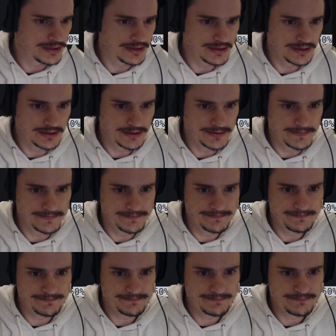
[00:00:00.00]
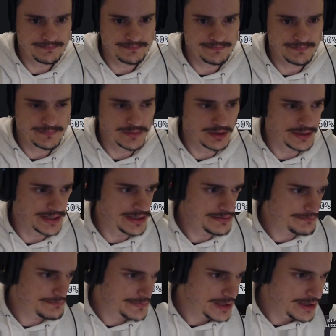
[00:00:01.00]
Okay,
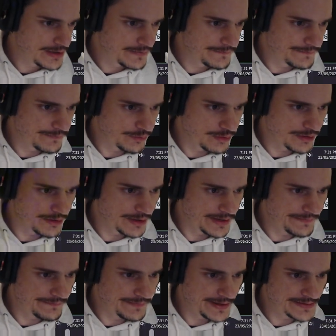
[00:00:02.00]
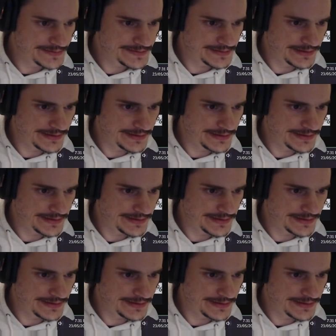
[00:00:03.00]
for event